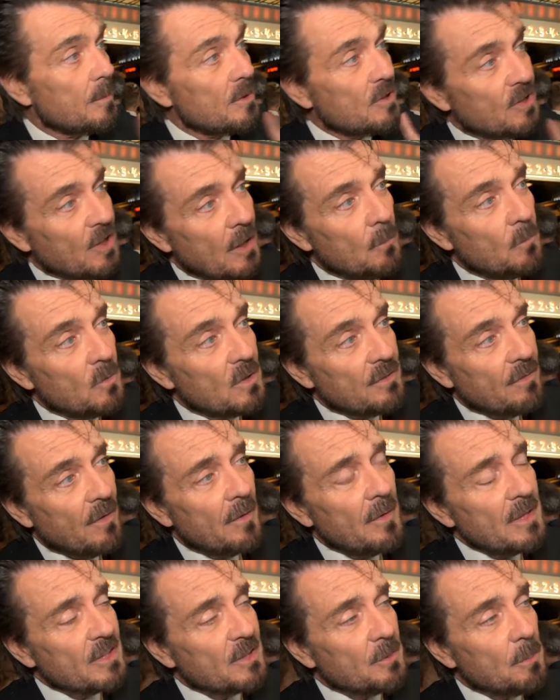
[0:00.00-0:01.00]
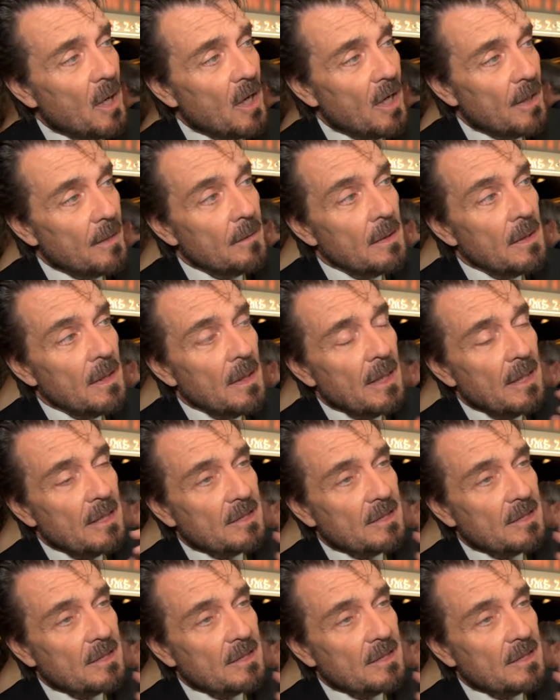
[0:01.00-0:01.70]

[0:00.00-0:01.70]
But Gene was very uh-huh. smart.